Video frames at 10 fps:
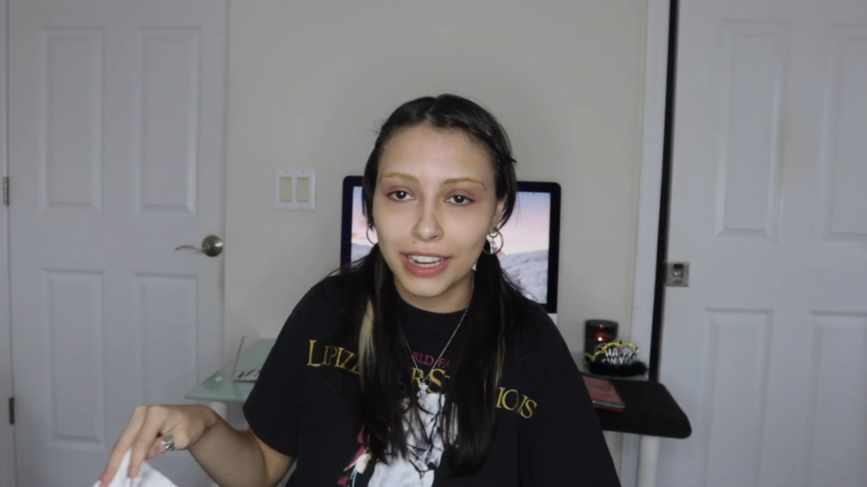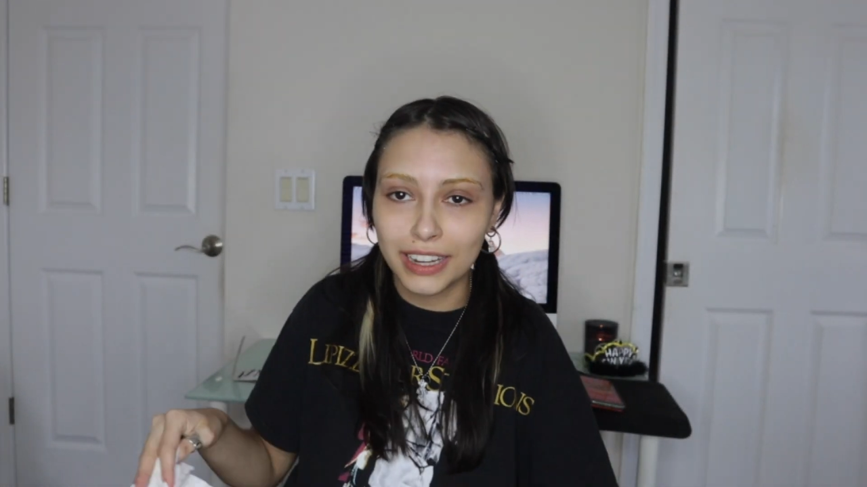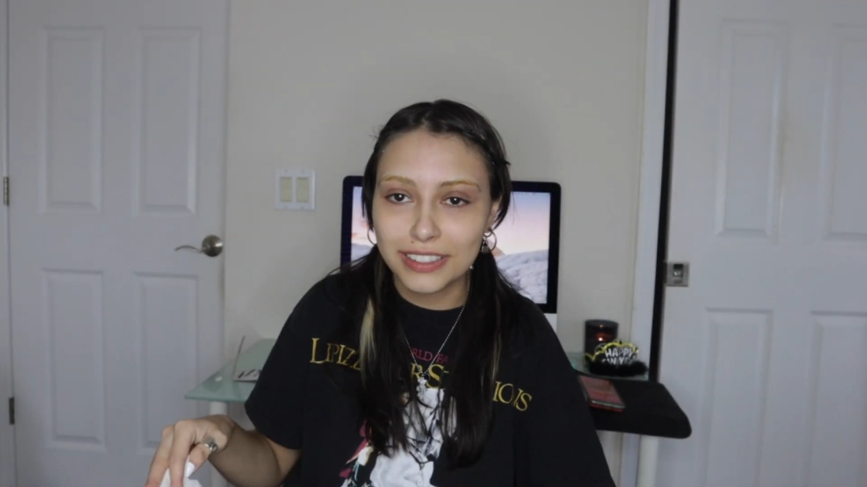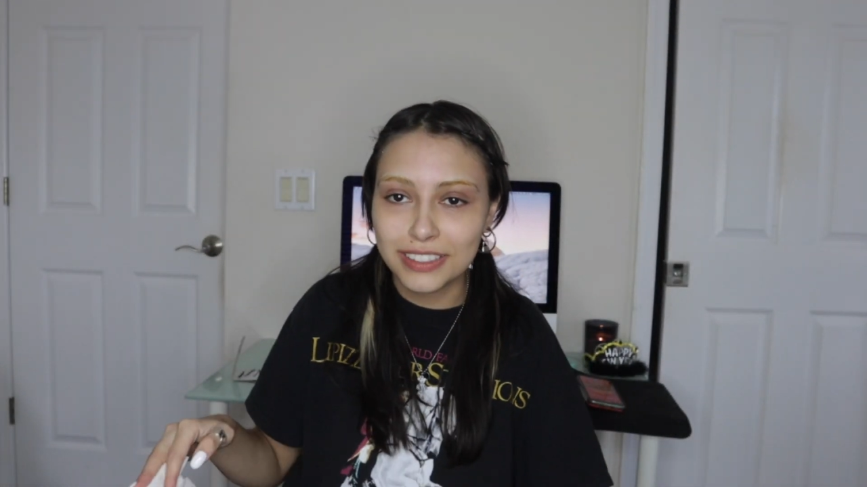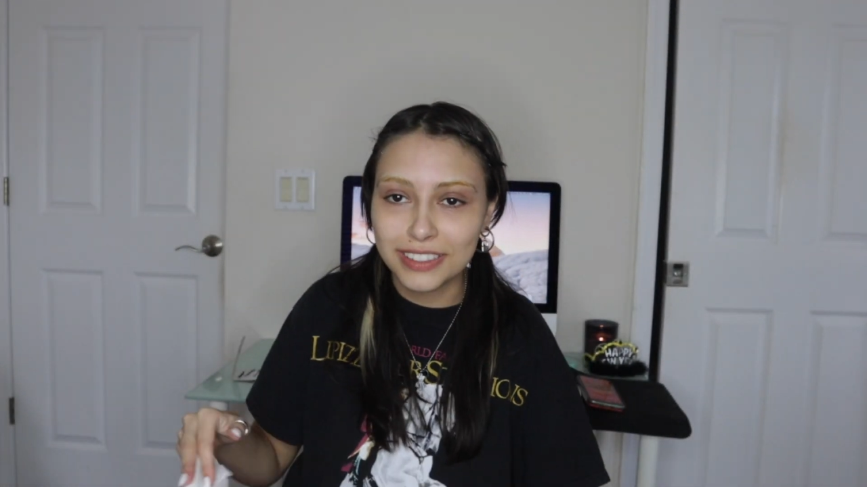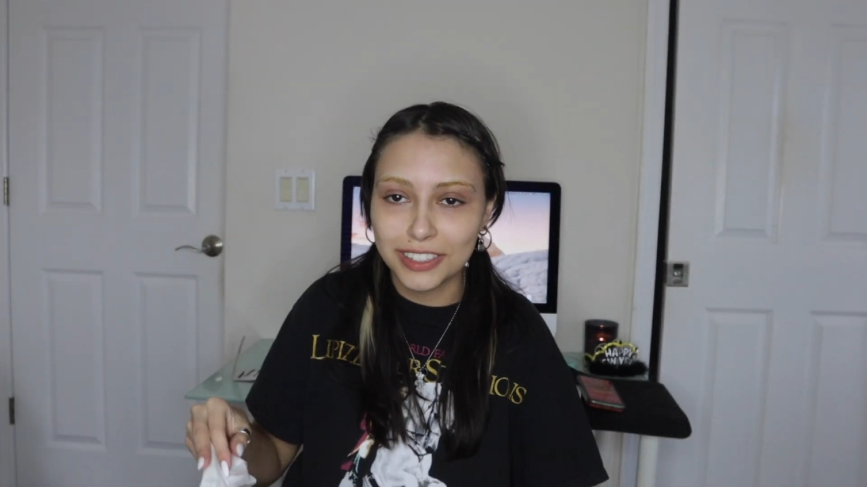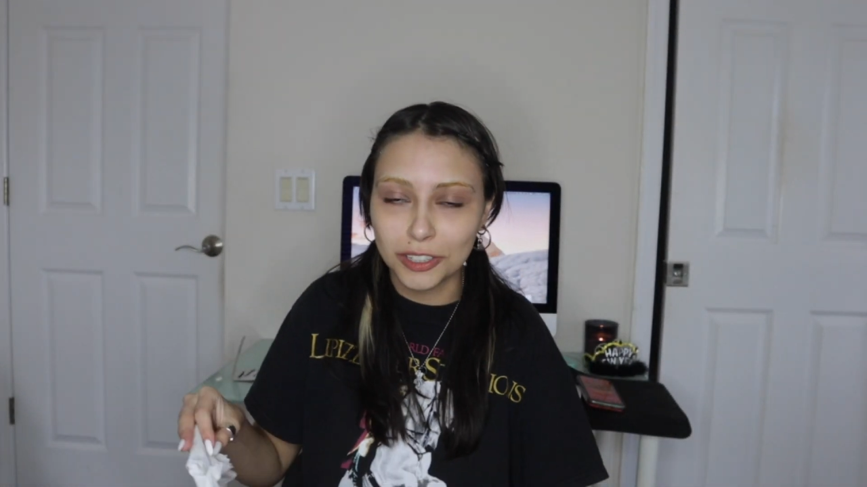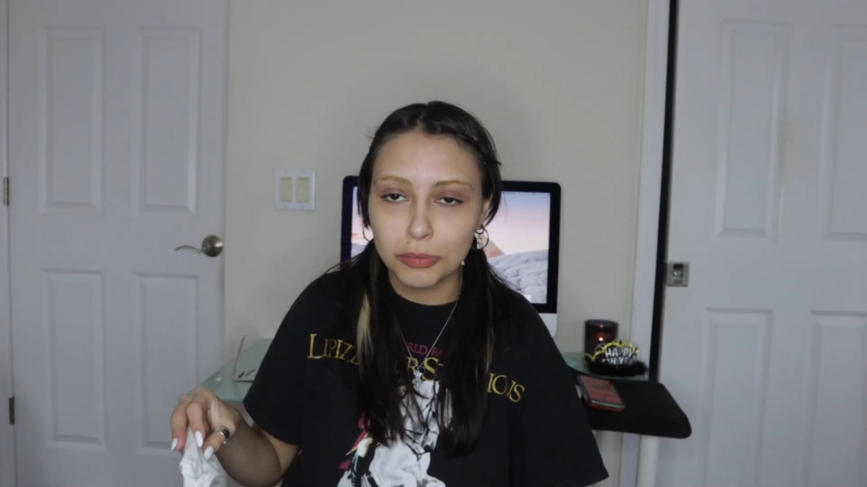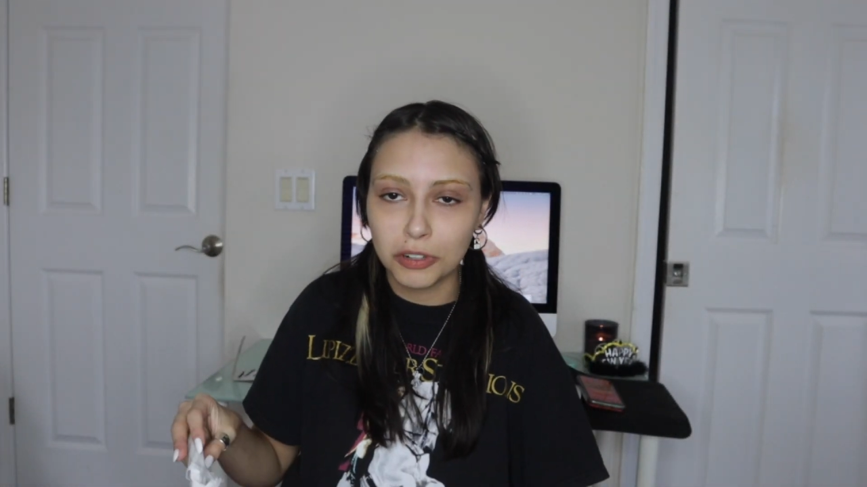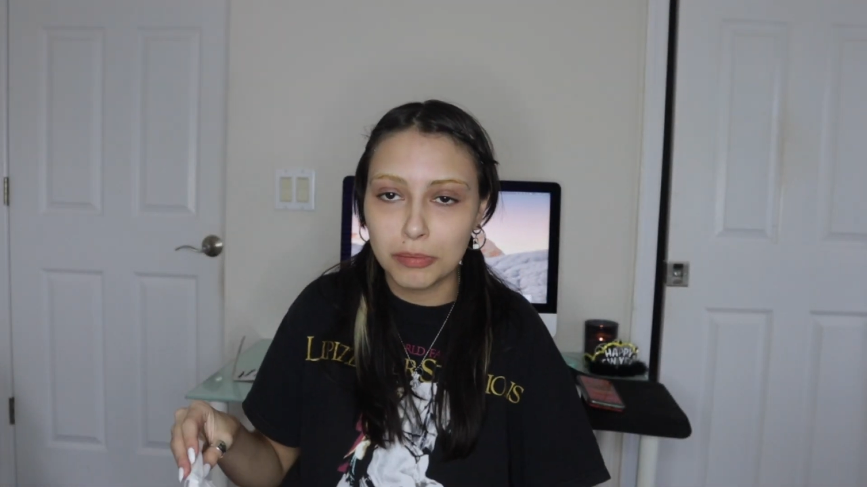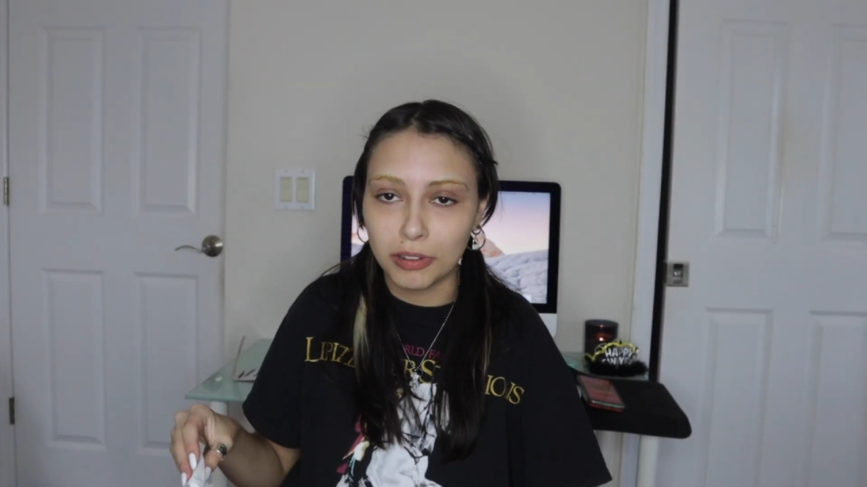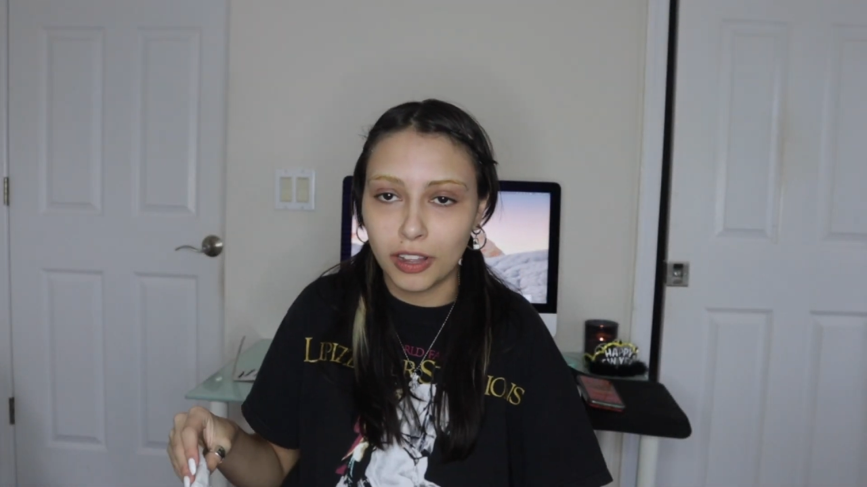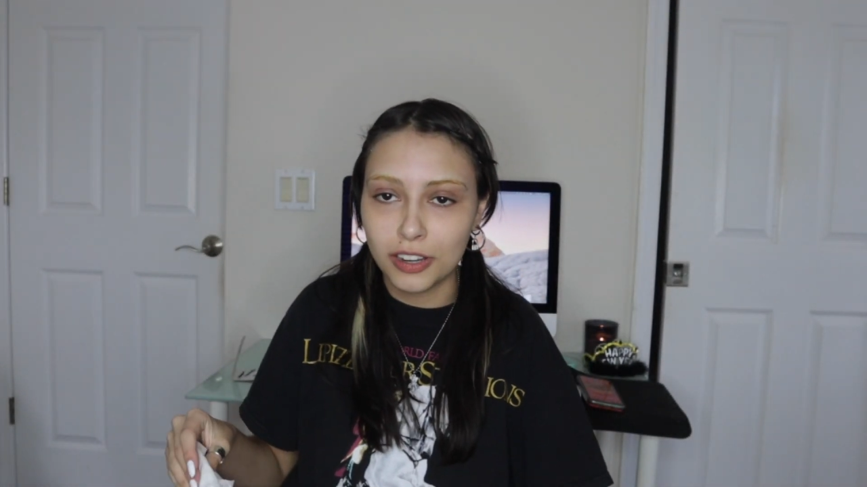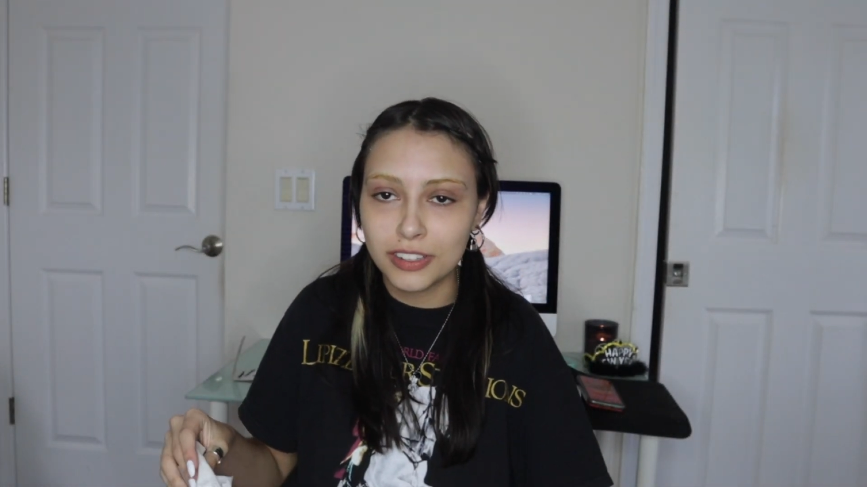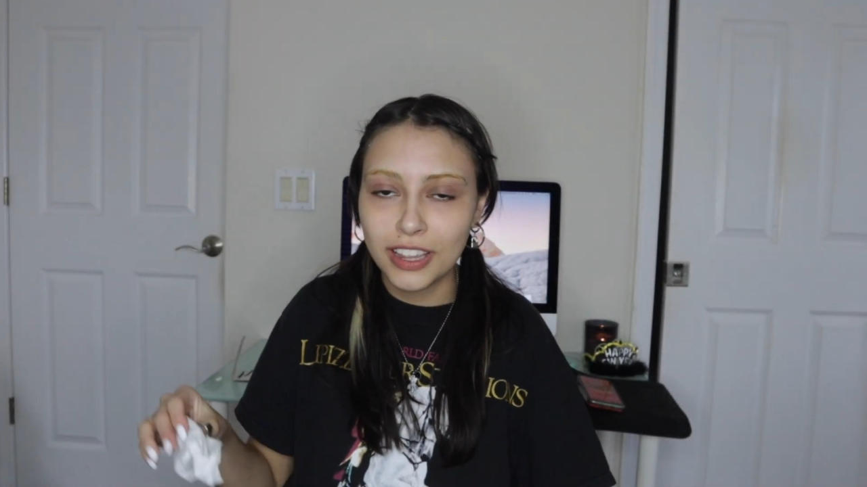and it's still pretty
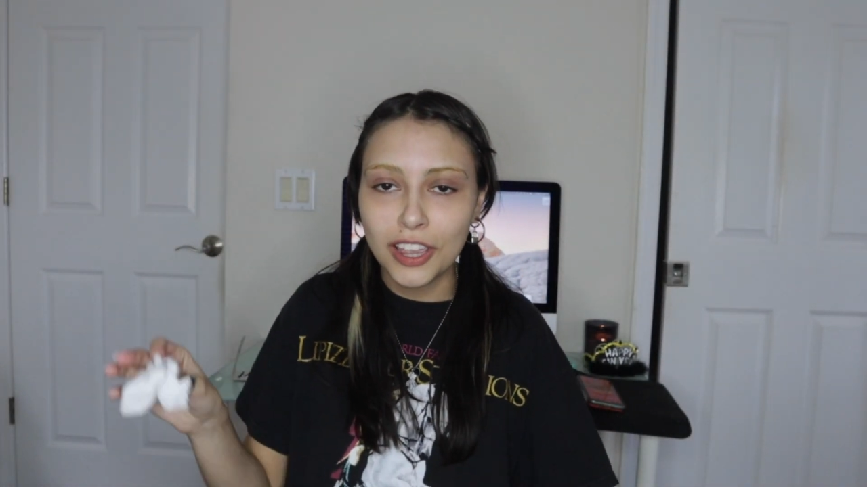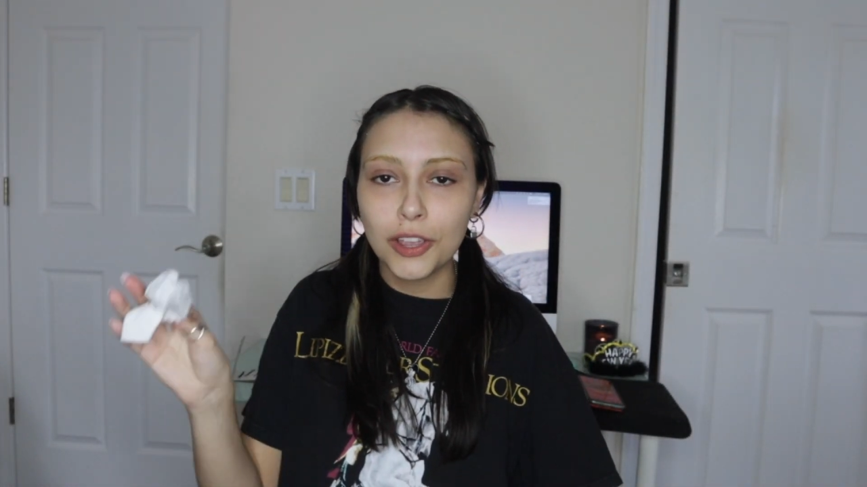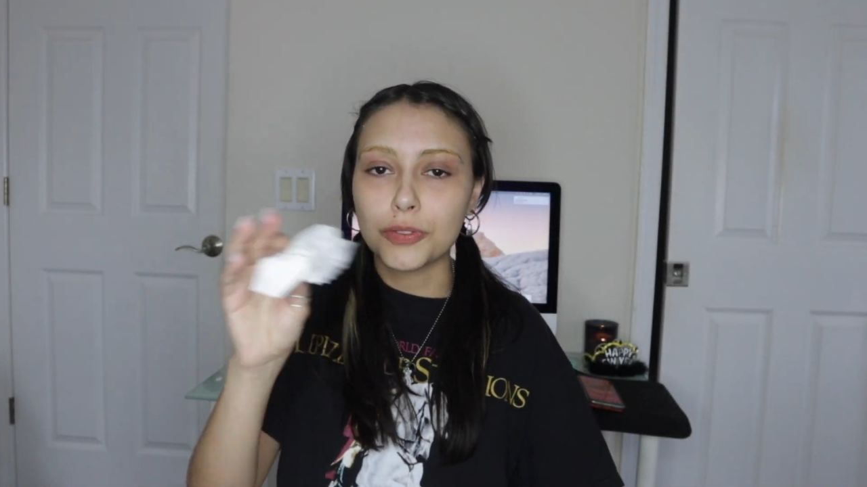blonde.